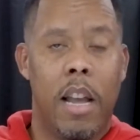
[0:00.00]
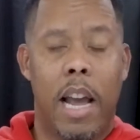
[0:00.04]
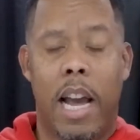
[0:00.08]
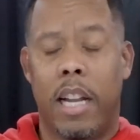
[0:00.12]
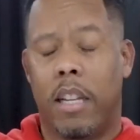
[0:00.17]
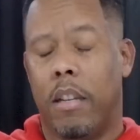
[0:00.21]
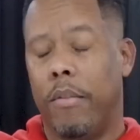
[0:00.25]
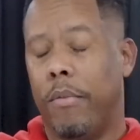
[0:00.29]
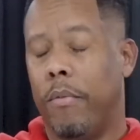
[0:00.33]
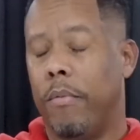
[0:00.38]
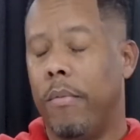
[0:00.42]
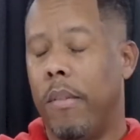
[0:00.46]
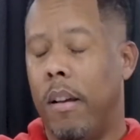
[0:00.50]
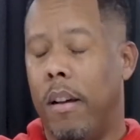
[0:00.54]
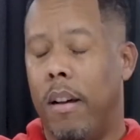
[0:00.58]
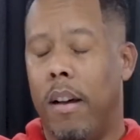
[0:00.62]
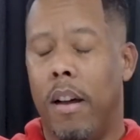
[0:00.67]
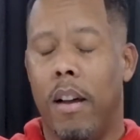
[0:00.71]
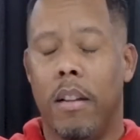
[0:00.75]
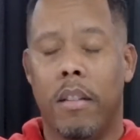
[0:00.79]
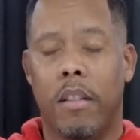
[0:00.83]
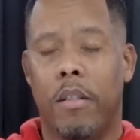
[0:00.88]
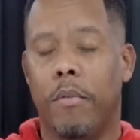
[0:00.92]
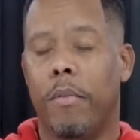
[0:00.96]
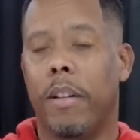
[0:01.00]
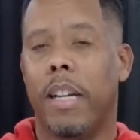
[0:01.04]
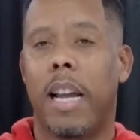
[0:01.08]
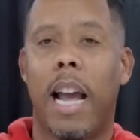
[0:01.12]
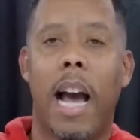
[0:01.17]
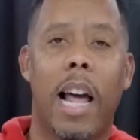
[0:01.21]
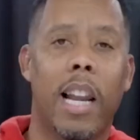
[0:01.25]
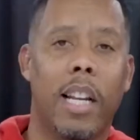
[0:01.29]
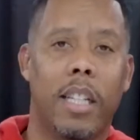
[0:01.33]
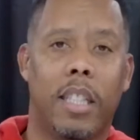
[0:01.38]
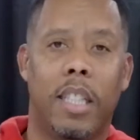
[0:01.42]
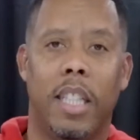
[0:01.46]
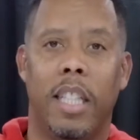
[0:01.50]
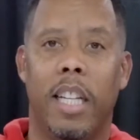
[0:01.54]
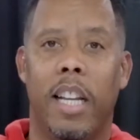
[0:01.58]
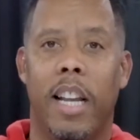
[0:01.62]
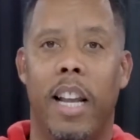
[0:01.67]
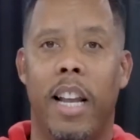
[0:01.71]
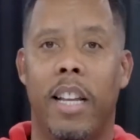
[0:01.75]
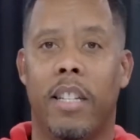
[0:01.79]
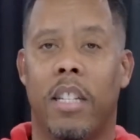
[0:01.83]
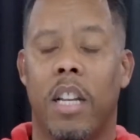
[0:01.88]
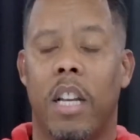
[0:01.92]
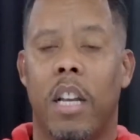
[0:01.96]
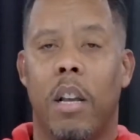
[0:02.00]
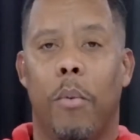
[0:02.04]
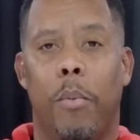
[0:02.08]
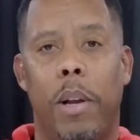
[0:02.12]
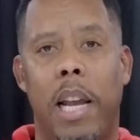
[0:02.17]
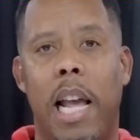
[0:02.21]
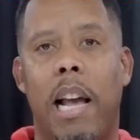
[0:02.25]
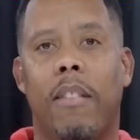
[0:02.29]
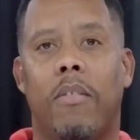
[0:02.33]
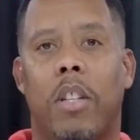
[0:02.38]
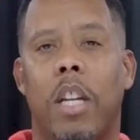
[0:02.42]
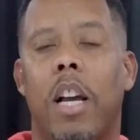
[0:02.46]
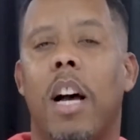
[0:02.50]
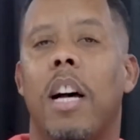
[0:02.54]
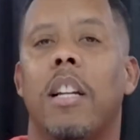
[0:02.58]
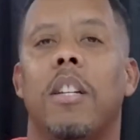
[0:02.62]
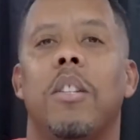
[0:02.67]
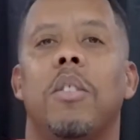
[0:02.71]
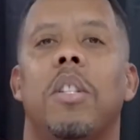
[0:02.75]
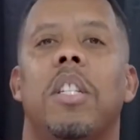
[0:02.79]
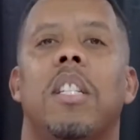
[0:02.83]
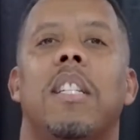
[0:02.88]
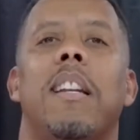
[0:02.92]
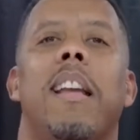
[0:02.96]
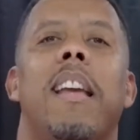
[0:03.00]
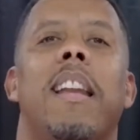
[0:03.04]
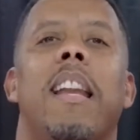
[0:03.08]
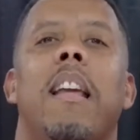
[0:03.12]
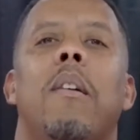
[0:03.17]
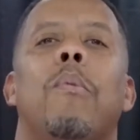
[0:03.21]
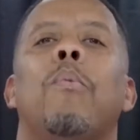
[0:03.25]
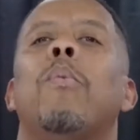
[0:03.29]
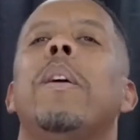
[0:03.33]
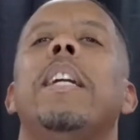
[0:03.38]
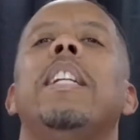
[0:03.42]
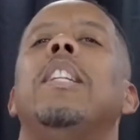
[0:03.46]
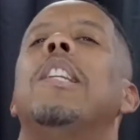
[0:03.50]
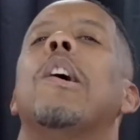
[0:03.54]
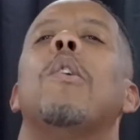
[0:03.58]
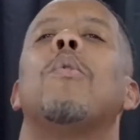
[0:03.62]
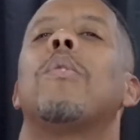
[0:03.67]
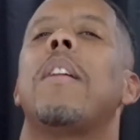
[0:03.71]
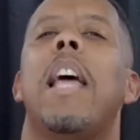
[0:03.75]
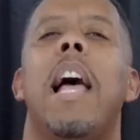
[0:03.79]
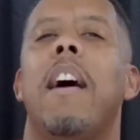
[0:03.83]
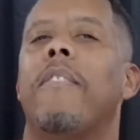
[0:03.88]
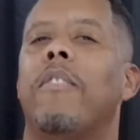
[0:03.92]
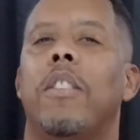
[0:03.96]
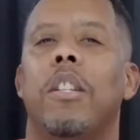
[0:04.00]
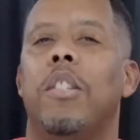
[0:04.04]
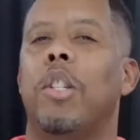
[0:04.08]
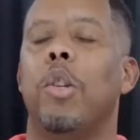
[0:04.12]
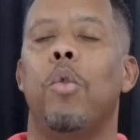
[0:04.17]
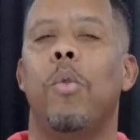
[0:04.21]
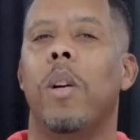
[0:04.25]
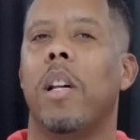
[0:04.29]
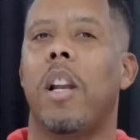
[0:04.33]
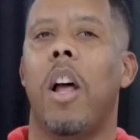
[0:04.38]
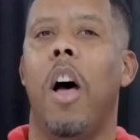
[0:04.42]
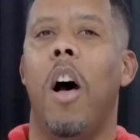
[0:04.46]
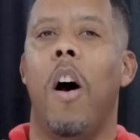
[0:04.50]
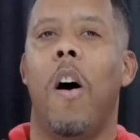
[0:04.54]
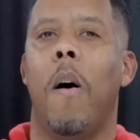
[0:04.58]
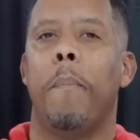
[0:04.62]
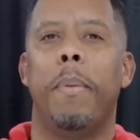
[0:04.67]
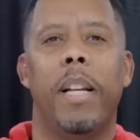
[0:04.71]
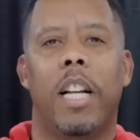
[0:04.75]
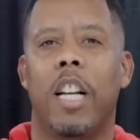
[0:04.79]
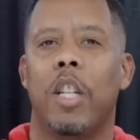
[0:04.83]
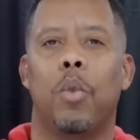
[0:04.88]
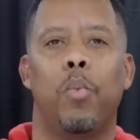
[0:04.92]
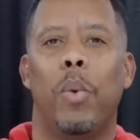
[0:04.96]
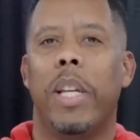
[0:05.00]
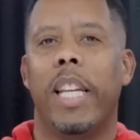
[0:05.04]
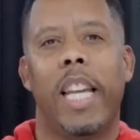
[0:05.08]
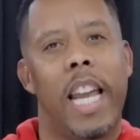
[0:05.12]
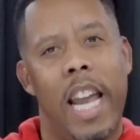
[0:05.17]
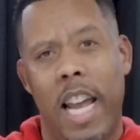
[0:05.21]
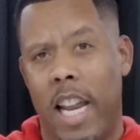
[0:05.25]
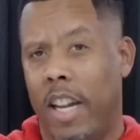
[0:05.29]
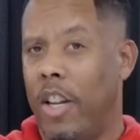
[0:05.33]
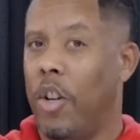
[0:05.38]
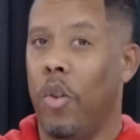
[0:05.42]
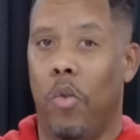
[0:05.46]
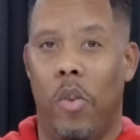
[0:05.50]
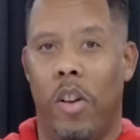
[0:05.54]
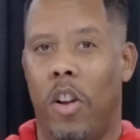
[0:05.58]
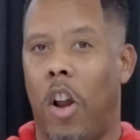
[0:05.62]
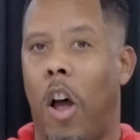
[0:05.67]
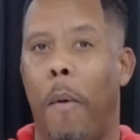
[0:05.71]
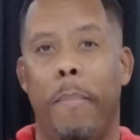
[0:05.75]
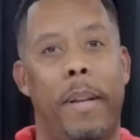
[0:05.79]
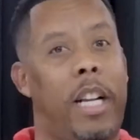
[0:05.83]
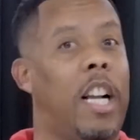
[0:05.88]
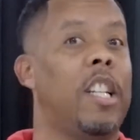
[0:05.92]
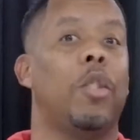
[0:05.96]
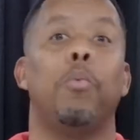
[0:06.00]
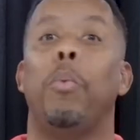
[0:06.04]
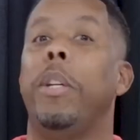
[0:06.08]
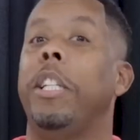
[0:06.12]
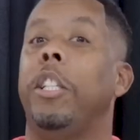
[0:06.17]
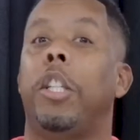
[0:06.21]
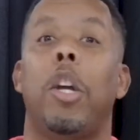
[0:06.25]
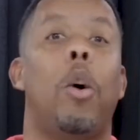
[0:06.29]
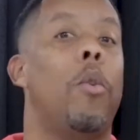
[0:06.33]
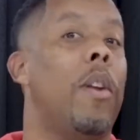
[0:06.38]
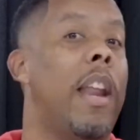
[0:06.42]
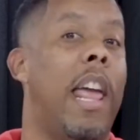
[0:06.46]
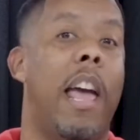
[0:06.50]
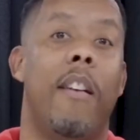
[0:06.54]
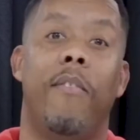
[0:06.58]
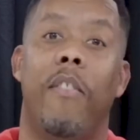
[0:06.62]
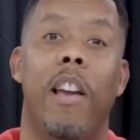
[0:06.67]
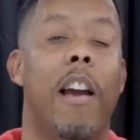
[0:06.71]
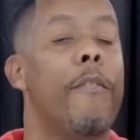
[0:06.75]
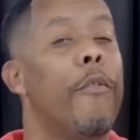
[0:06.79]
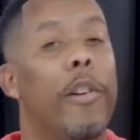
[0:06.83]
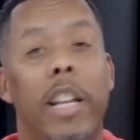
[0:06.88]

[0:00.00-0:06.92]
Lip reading: the reality is we have to understand that we don't have to do it all because we can't do it all because we don't have